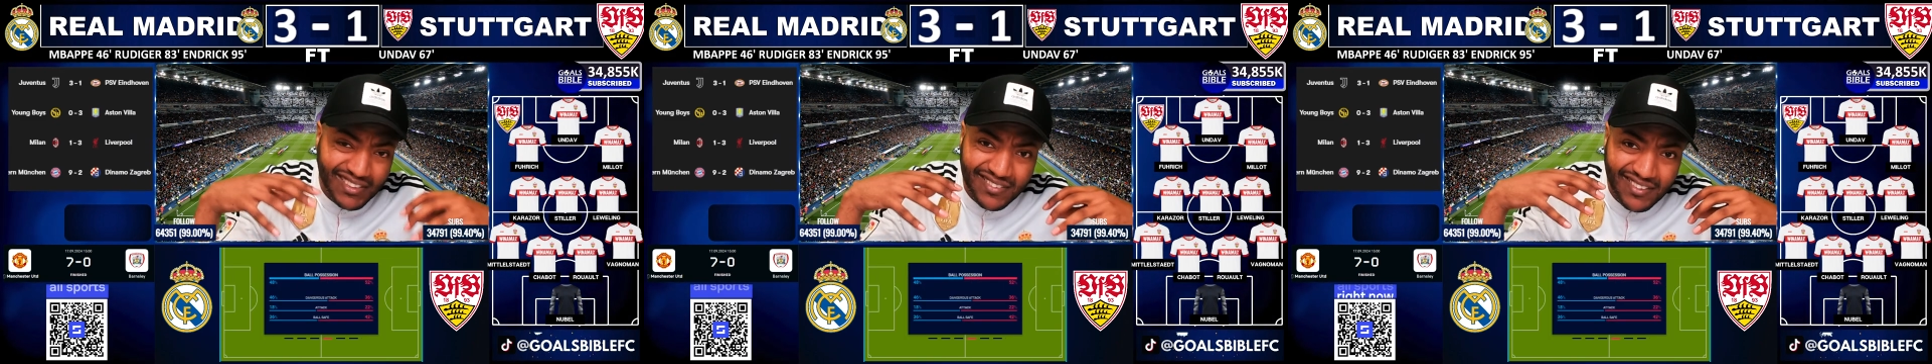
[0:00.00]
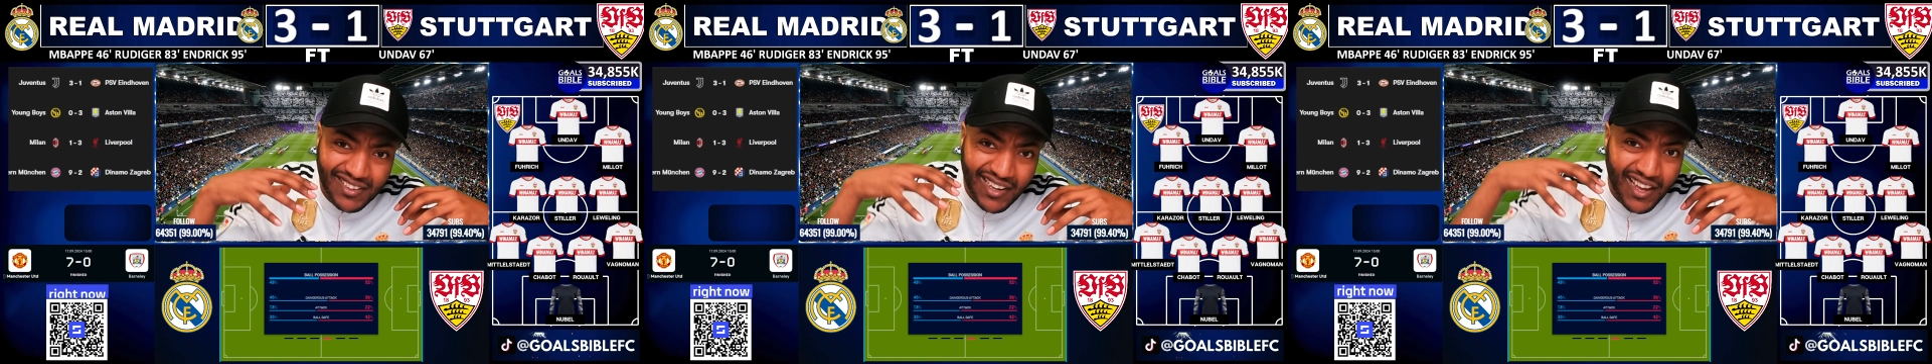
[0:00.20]

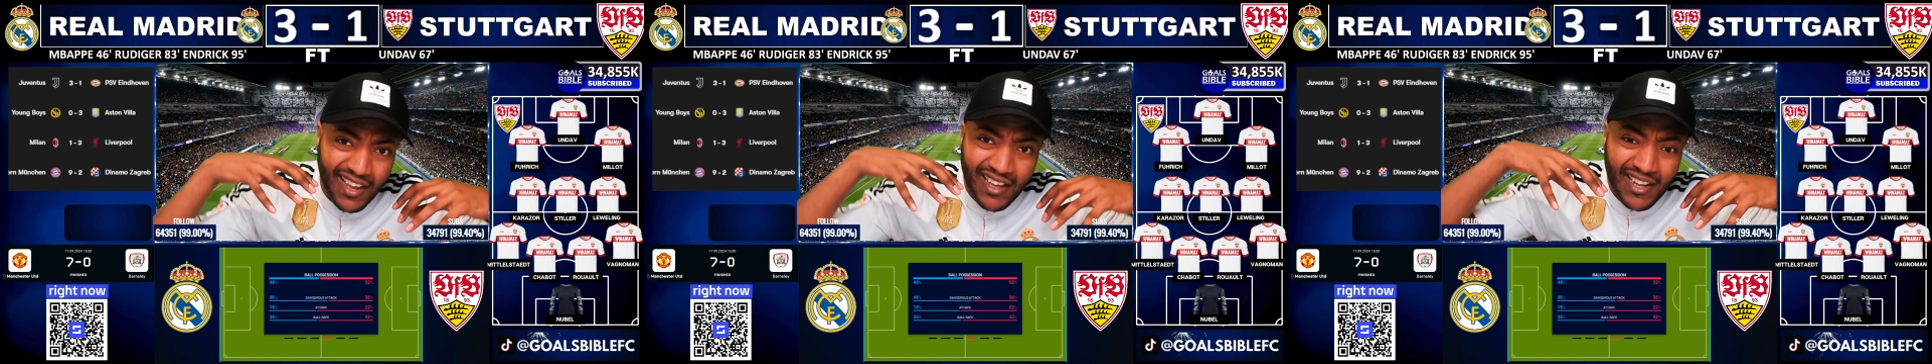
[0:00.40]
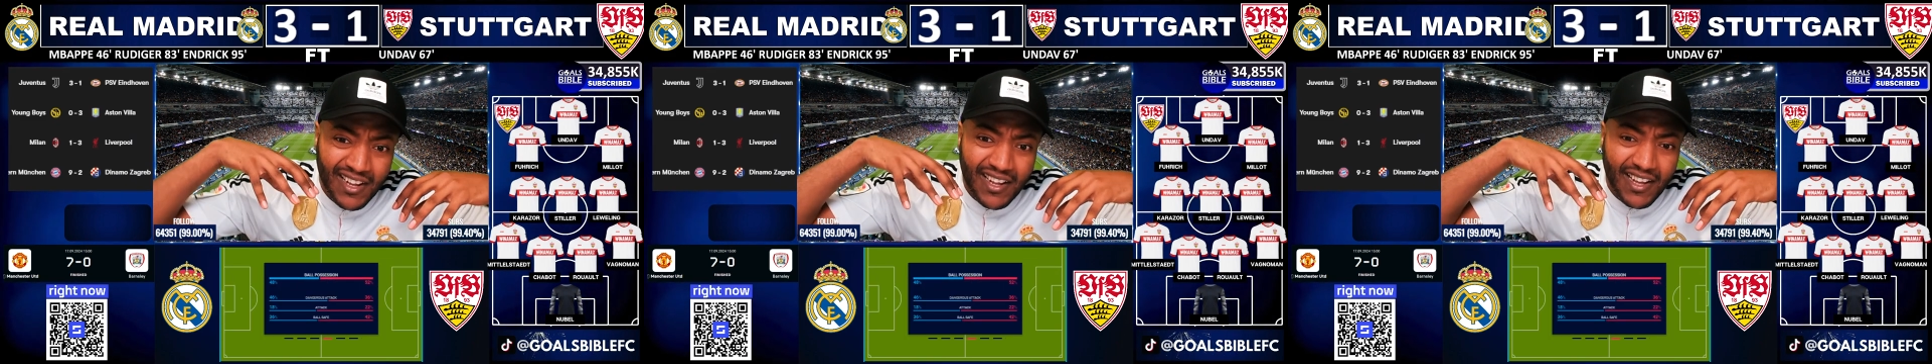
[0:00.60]
Today,
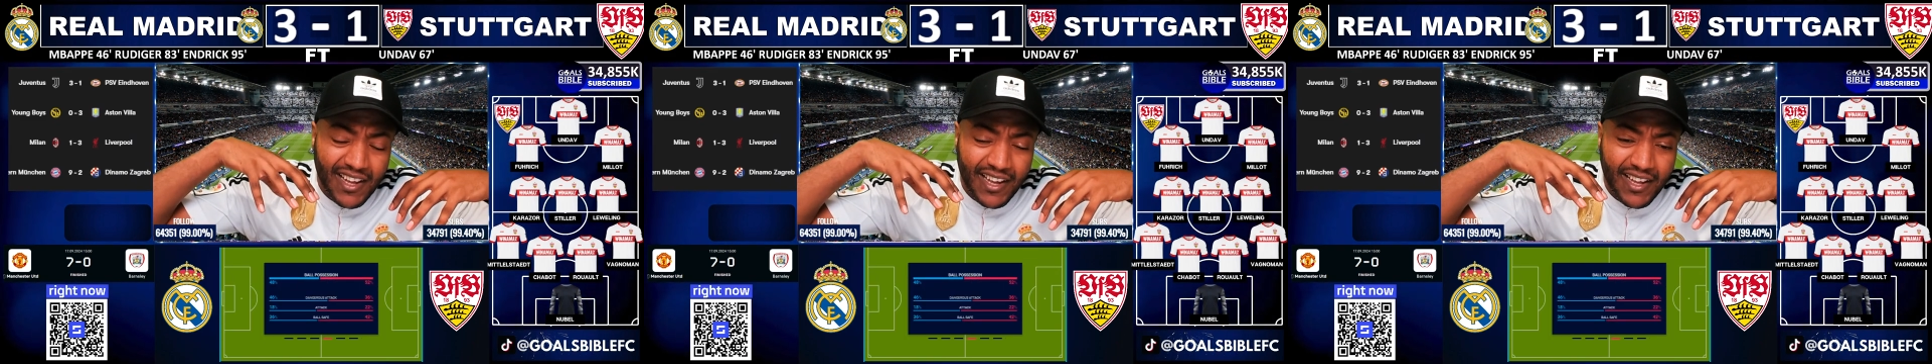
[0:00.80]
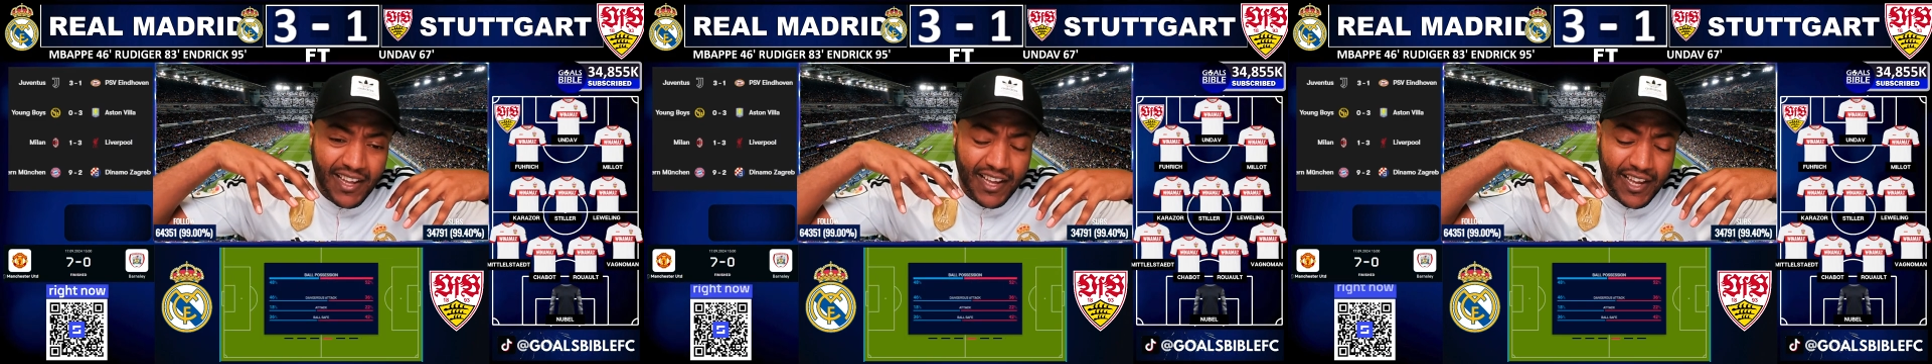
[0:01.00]

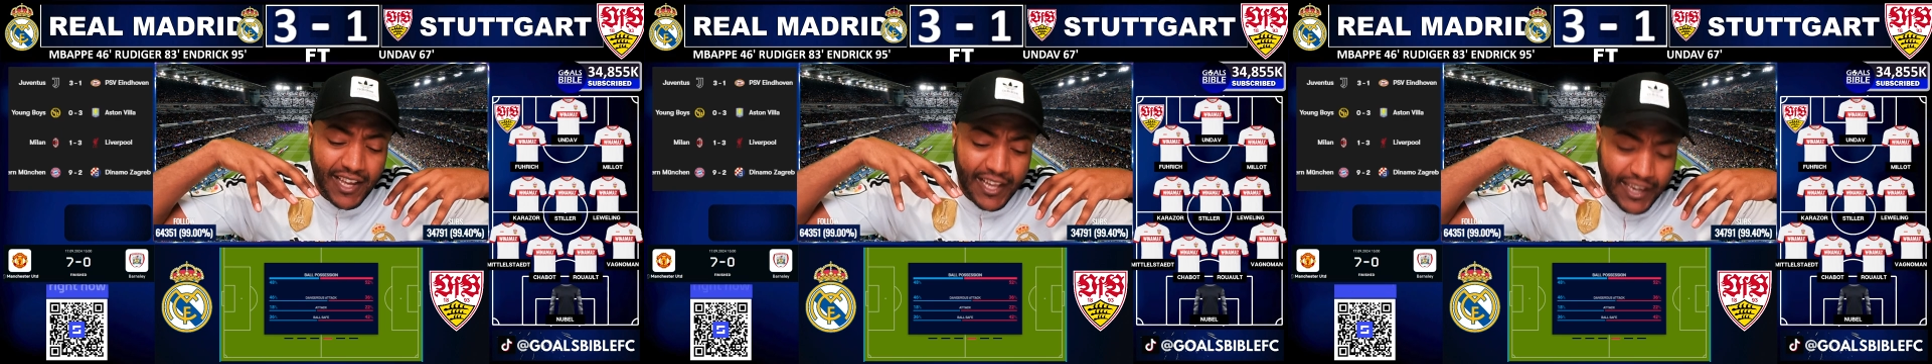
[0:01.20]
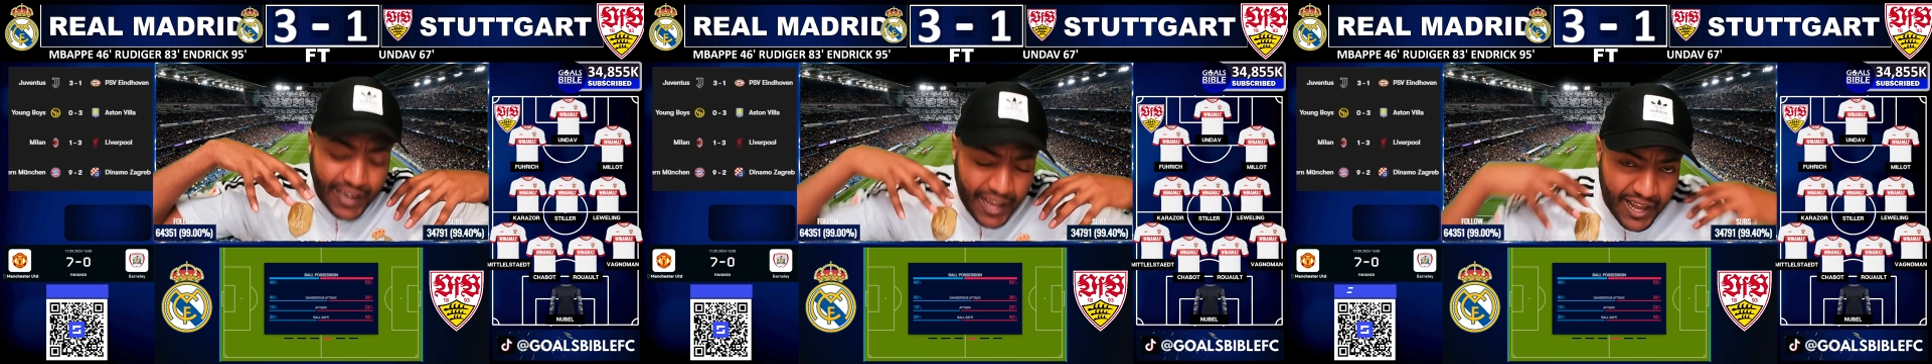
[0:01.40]

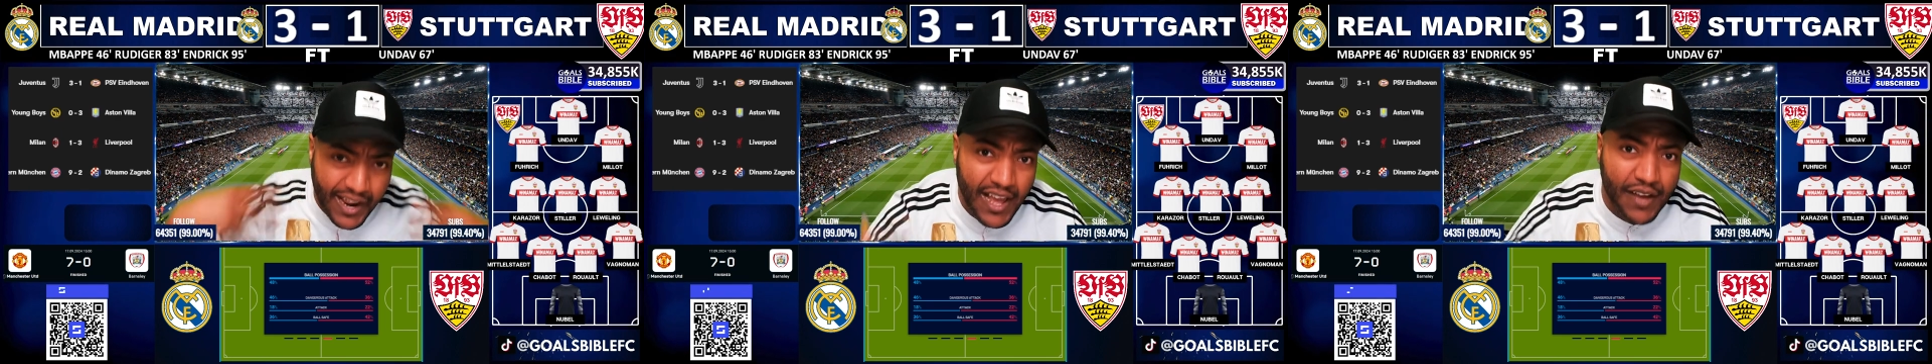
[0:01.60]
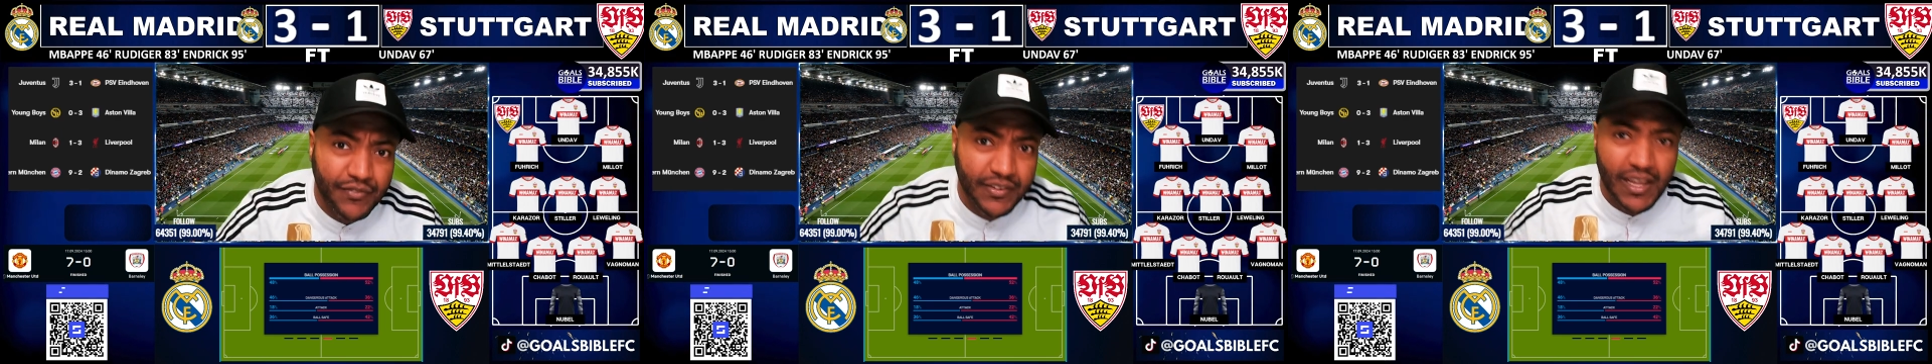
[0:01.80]
and at
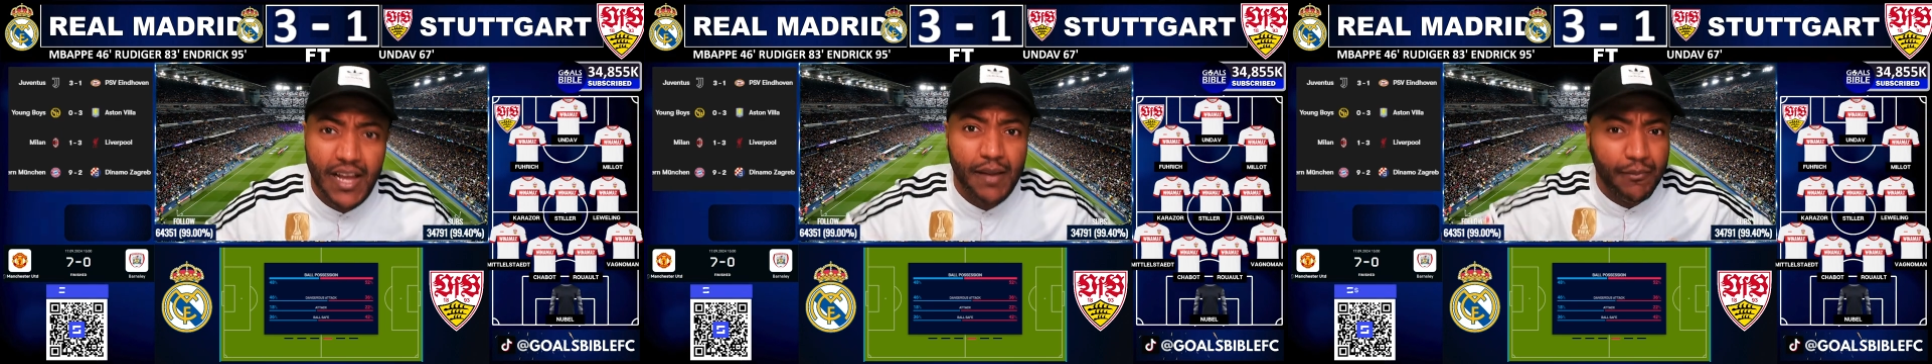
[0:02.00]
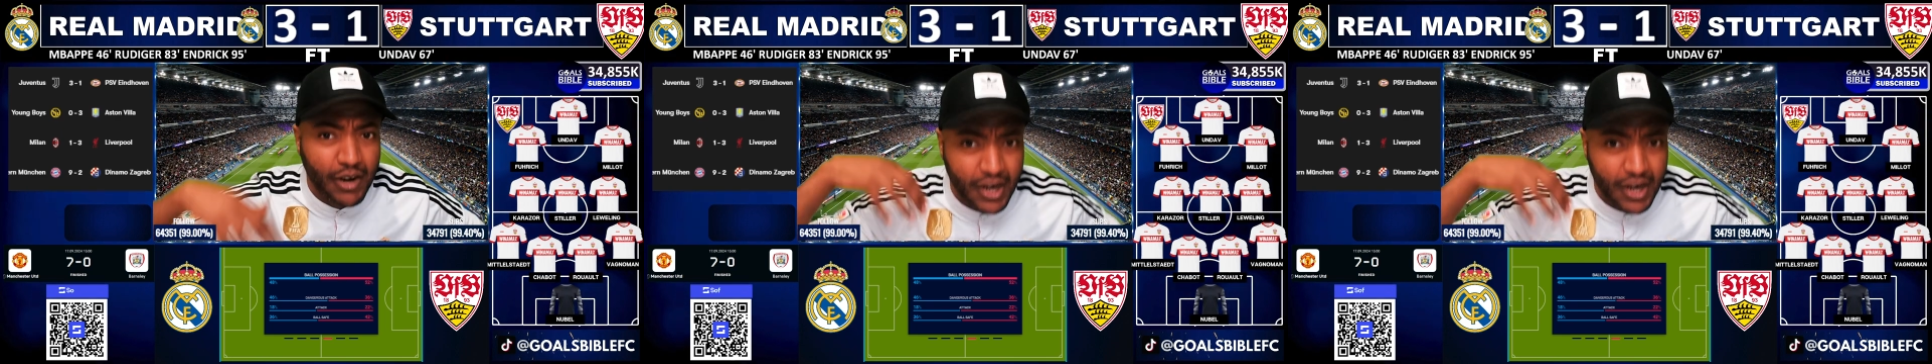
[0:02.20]
halftime,